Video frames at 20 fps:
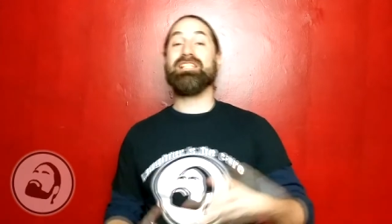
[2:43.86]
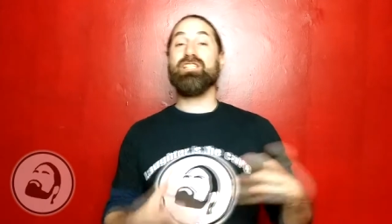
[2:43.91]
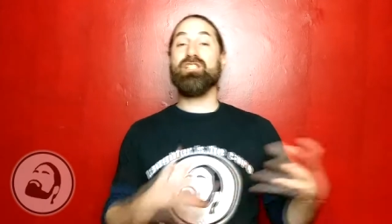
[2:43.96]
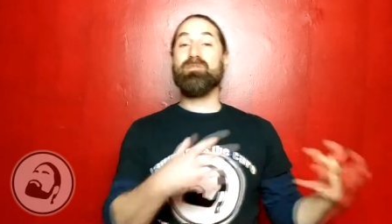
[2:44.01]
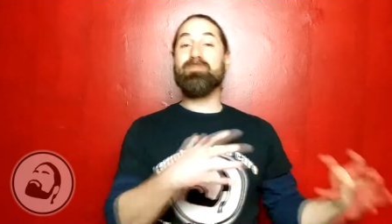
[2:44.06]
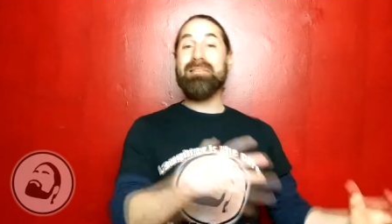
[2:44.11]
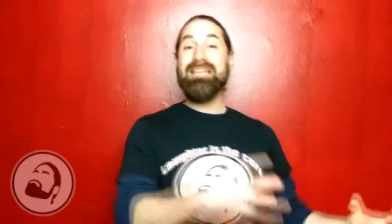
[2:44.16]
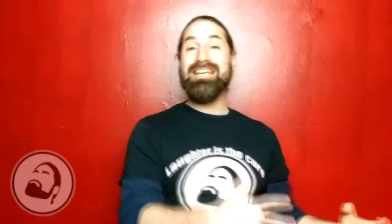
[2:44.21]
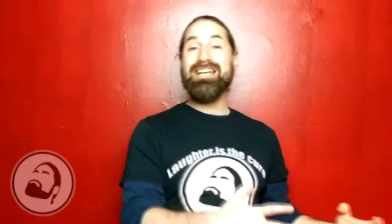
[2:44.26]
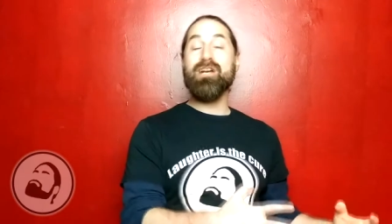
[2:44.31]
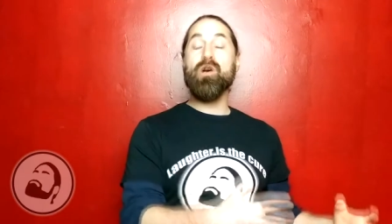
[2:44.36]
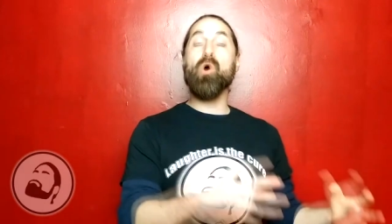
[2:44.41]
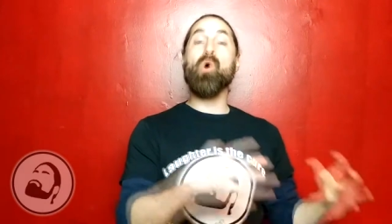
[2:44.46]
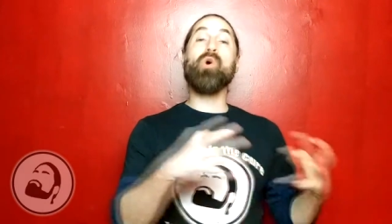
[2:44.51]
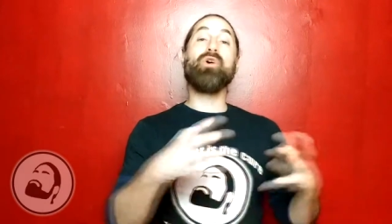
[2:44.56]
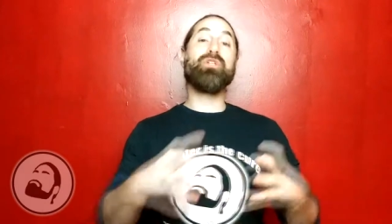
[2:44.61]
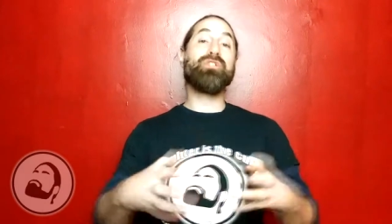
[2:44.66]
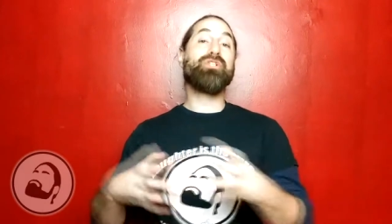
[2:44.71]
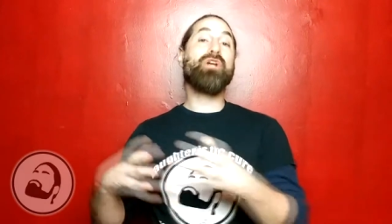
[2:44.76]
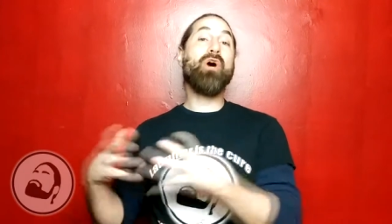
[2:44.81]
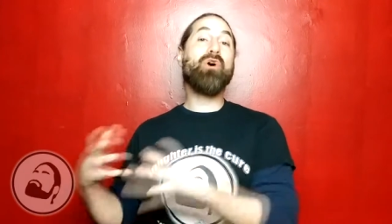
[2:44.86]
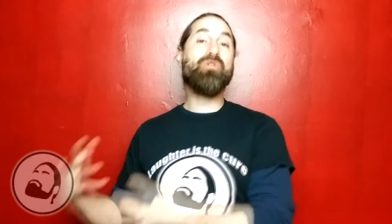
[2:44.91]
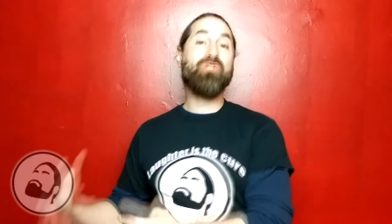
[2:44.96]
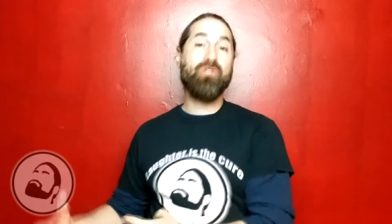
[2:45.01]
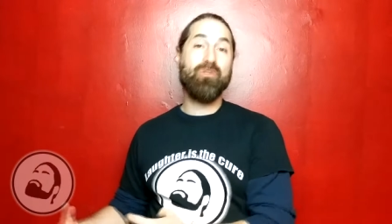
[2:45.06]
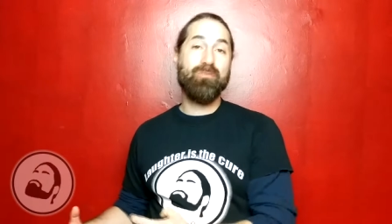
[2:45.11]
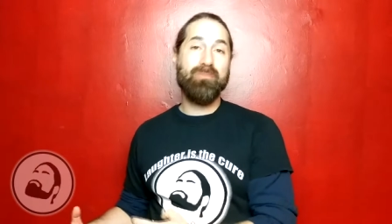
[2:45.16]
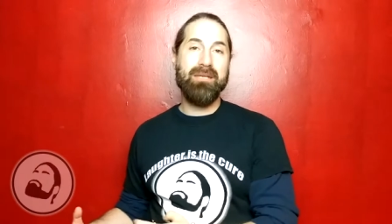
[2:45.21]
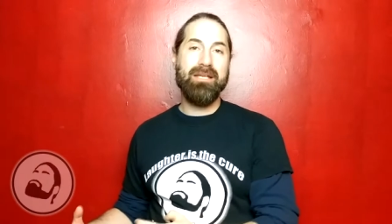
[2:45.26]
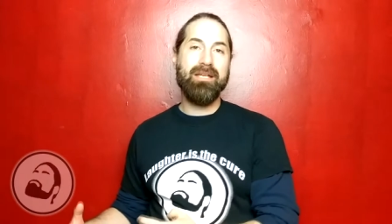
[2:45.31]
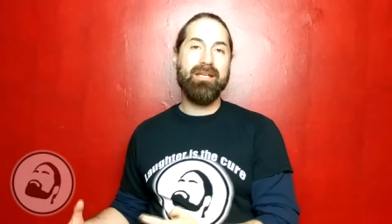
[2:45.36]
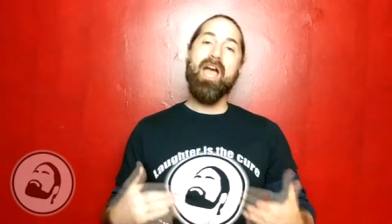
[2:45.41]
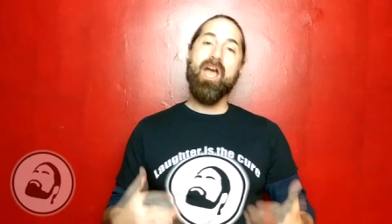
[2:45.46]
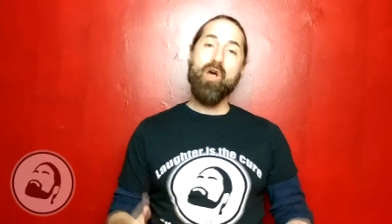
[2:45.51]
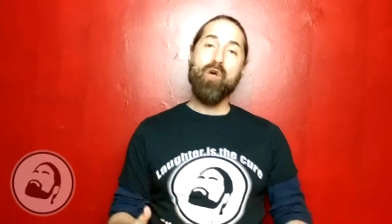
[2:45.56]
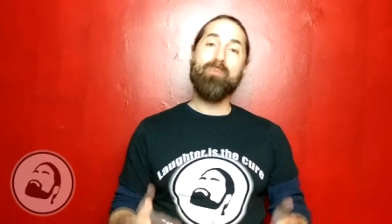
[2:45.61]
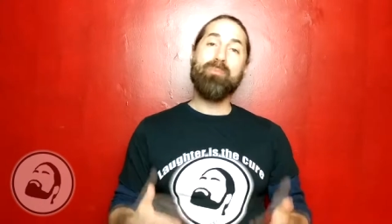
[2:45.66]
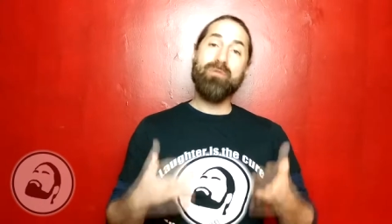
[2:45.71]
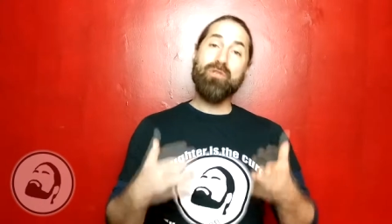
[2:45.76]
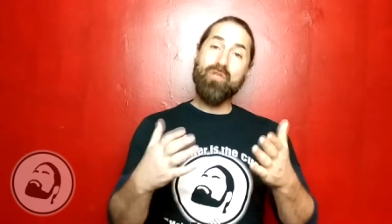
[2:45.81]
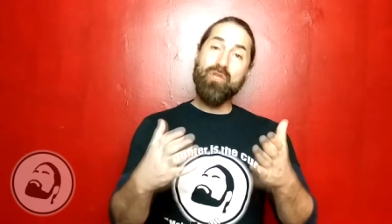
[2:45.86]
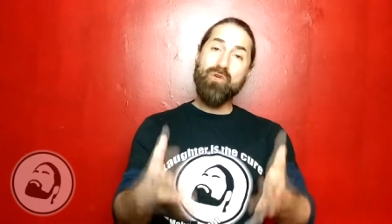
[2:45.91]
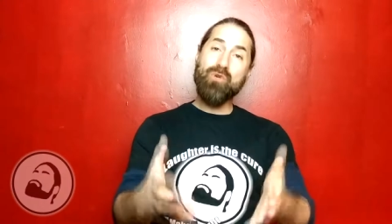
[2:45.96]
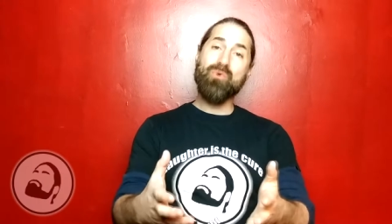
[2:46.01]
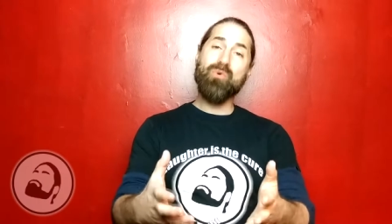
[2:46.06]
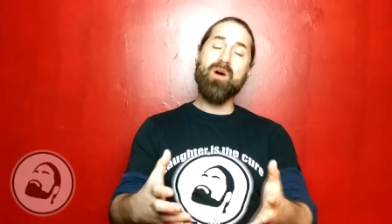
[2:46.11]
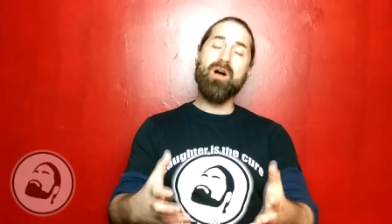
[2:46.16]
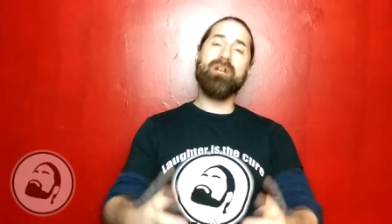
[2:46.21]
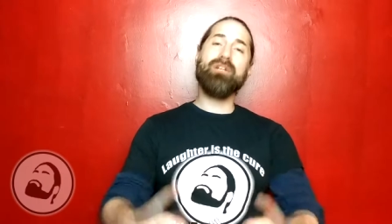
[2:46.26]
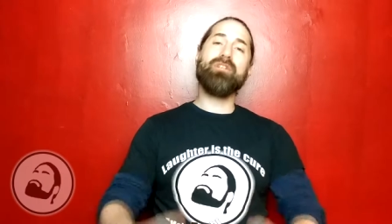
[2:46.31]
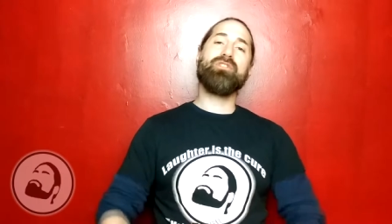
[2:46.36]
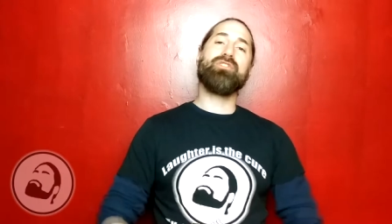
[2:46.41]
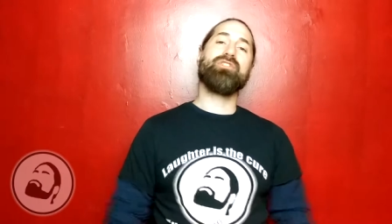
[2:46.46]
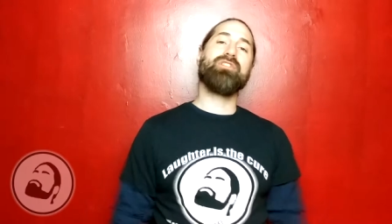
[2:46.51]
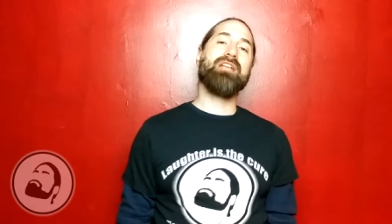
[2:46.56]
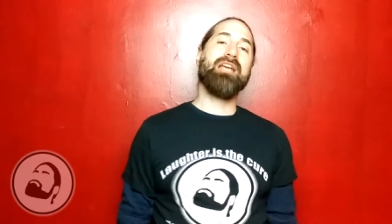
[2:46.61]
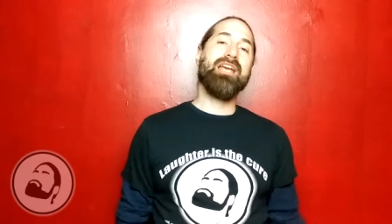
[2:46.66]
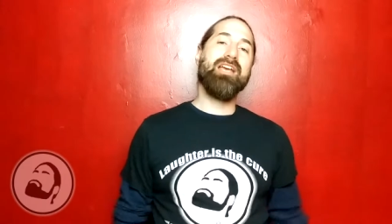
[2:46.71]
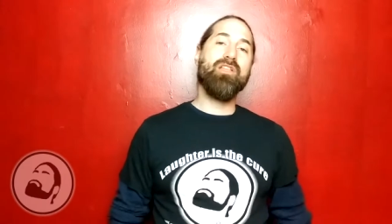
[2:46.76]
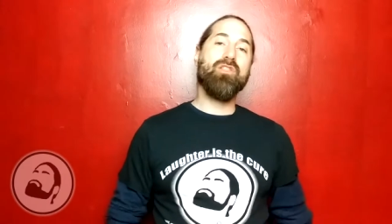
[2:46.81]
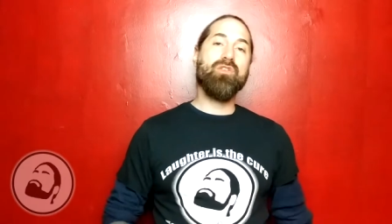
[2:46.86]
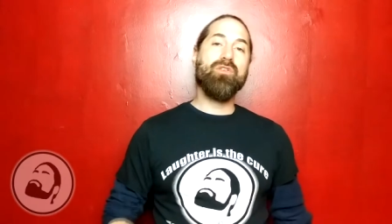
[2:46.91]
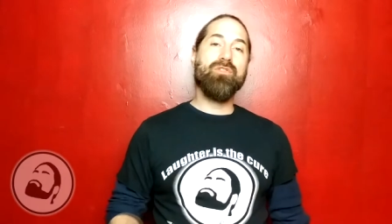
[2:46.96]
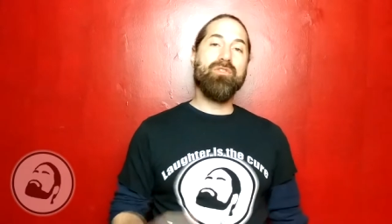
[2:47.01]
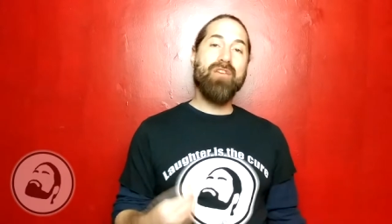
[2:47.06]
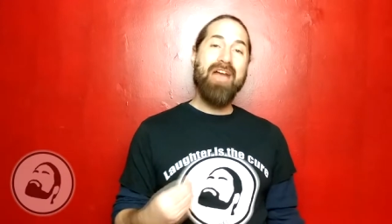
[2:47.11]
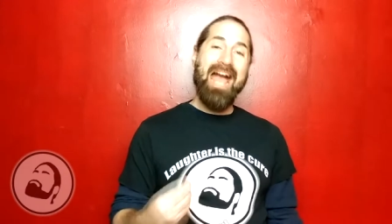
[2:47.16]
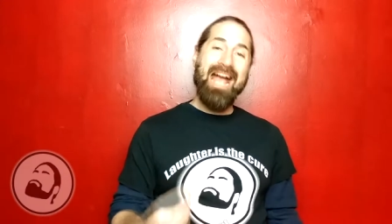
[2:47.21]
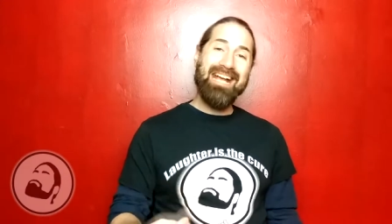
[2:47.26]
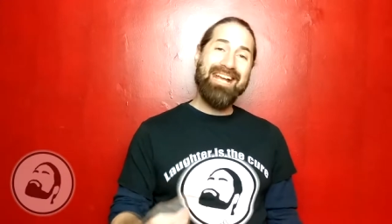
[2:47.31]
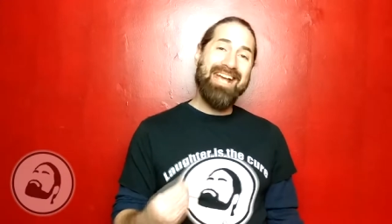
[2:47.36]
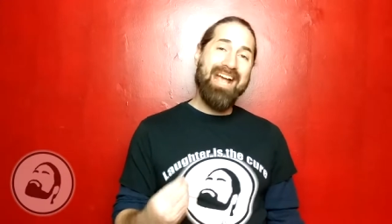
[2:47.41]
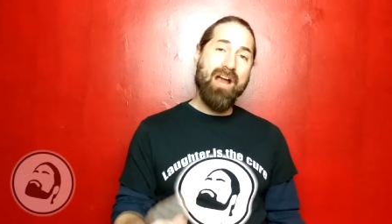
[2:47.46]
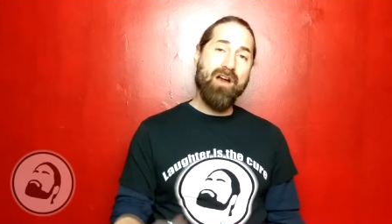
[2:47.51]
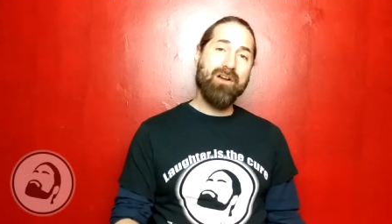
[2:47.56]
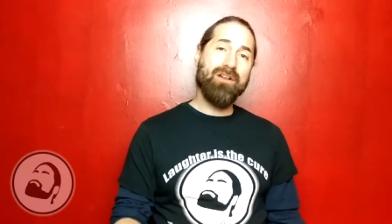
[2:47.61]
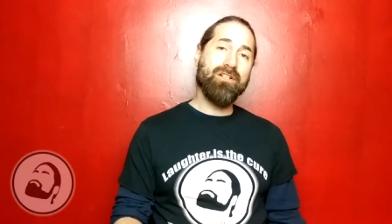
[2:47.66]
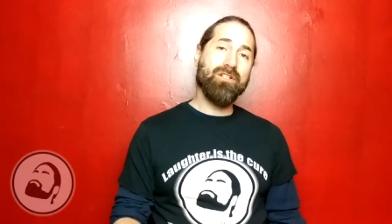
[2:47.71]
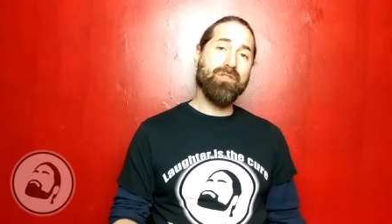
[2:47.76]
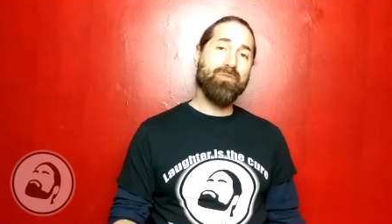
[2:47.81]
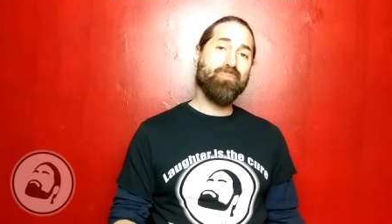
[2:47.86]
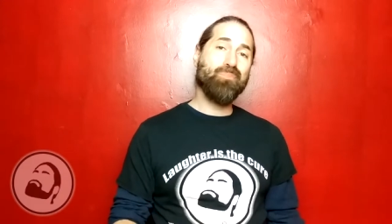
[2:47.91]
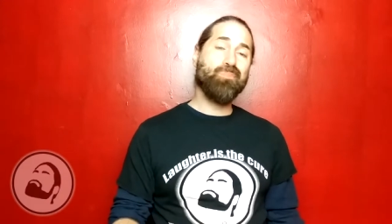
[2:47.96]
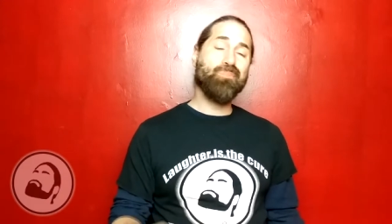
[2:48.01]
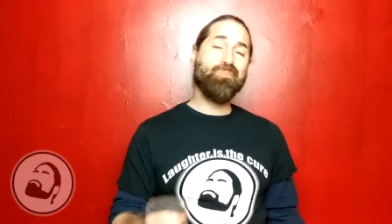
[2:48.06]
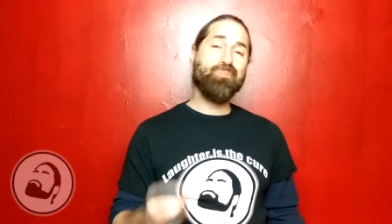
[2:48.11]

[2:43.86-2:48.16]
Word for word: speak or don't speak help you understand that character's